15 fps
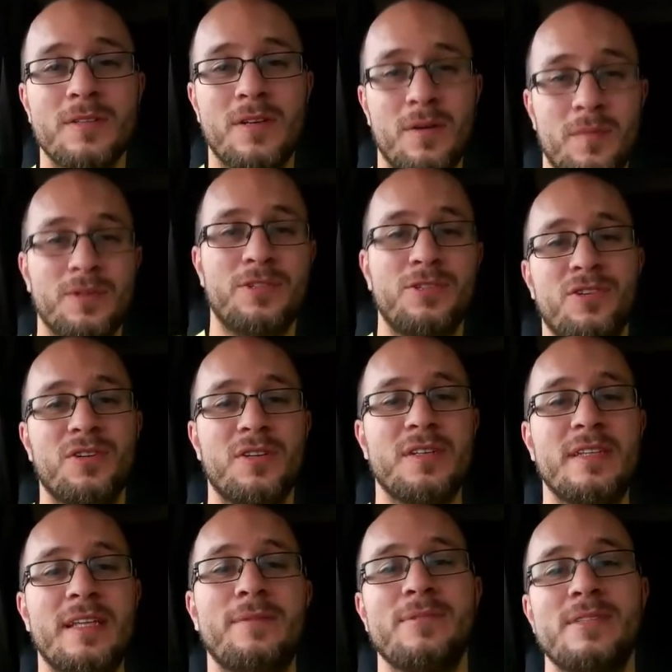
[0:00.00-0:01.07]
I got my truck
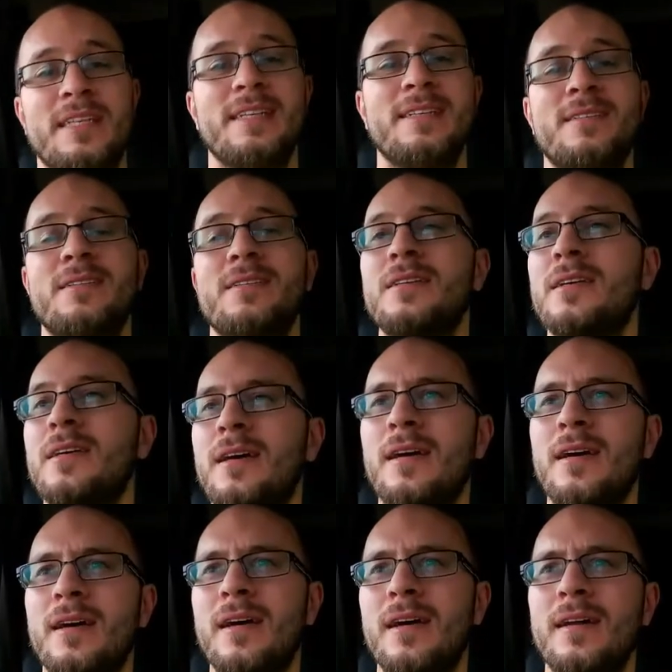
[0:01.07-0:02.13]
and that was it.
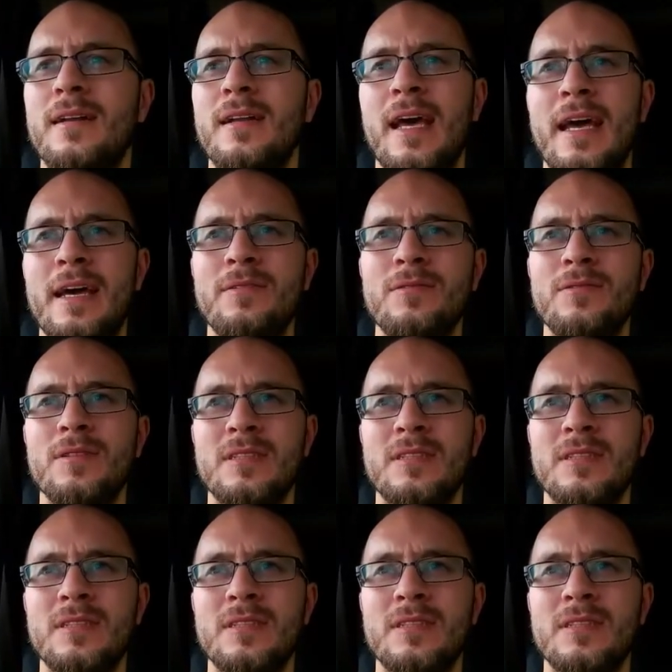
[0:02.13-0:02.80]
Now